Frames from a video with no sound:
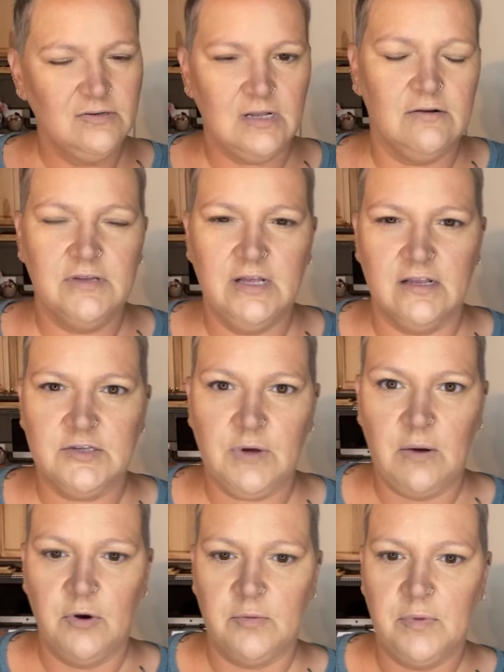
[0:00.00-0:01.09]
I don't think that's the
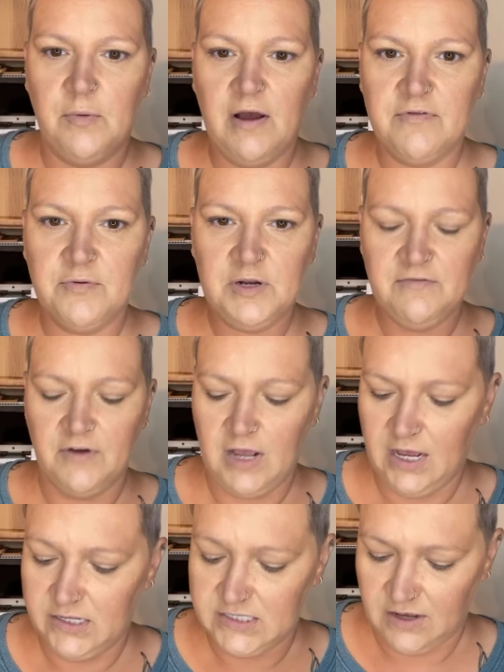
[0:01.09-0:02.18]
right word, but we have 3 different
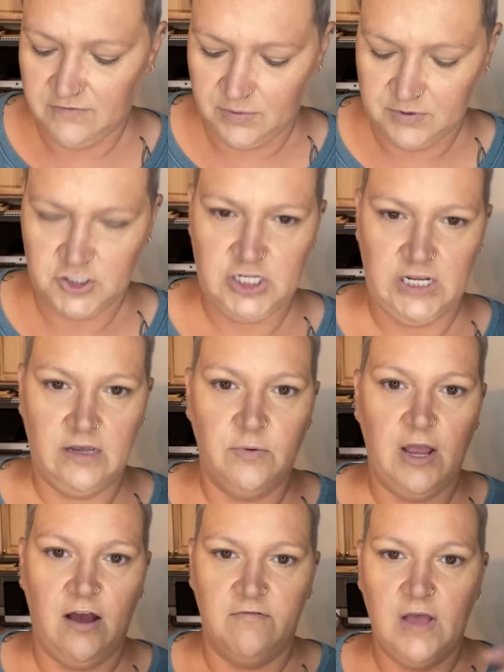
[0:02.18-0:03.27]
kinds of lip and cheek. We
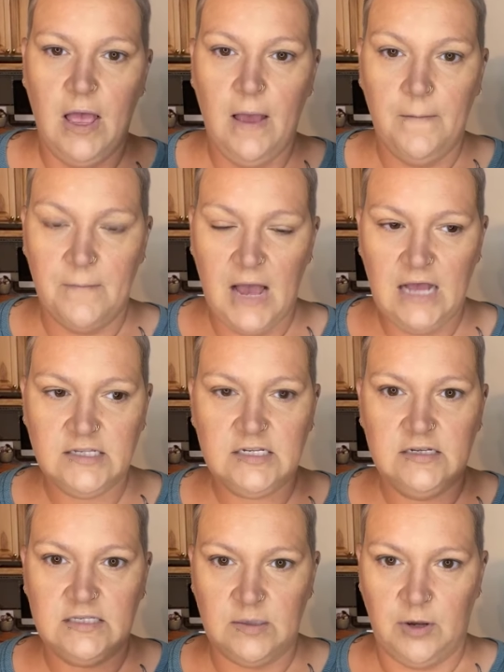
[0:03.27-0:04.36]
have matte,
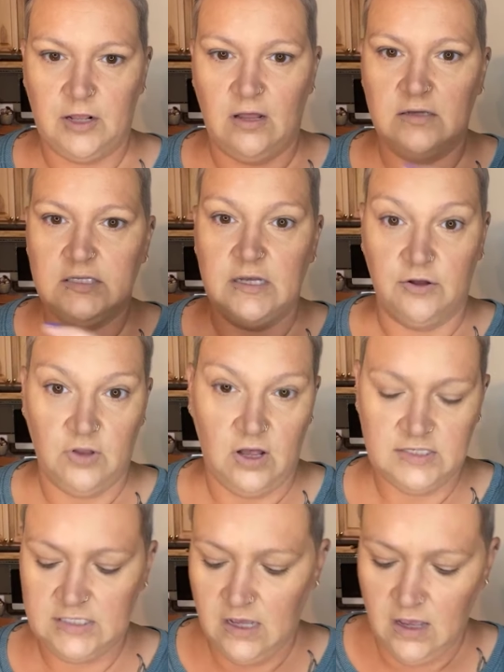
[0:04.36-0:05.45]
semi-gloss, and
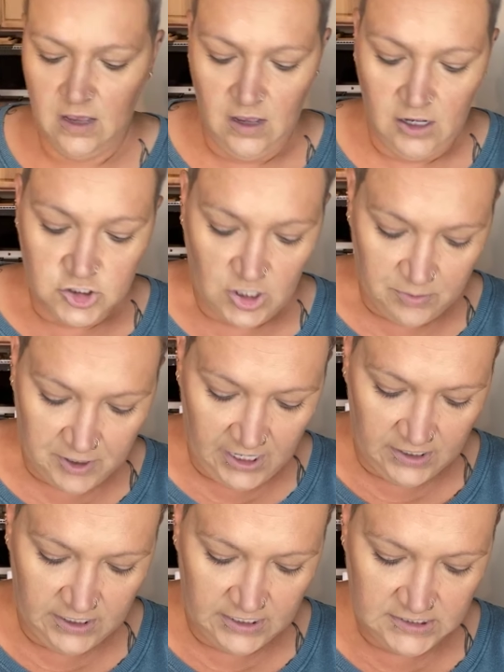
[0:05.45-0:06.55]
gloss.
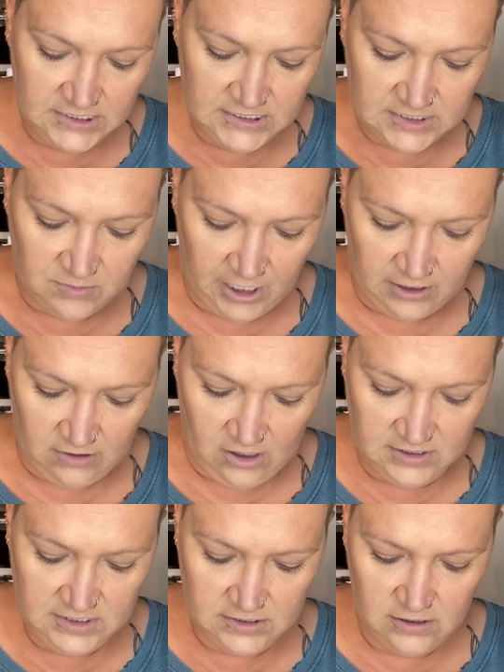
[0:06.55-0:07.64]
Tropicana is a
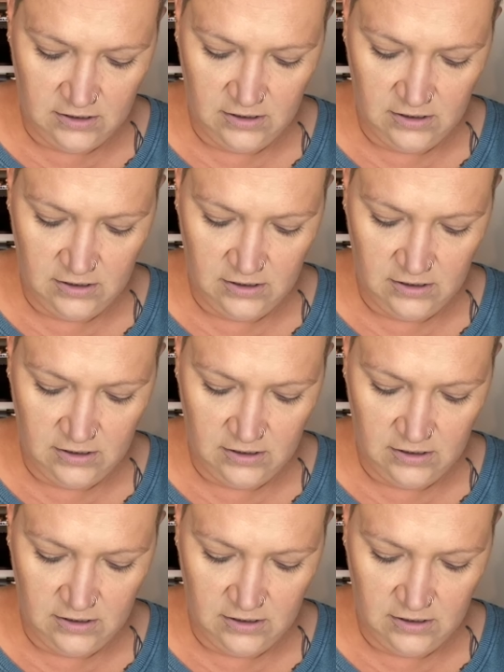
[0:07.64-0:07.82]
semi-gloss.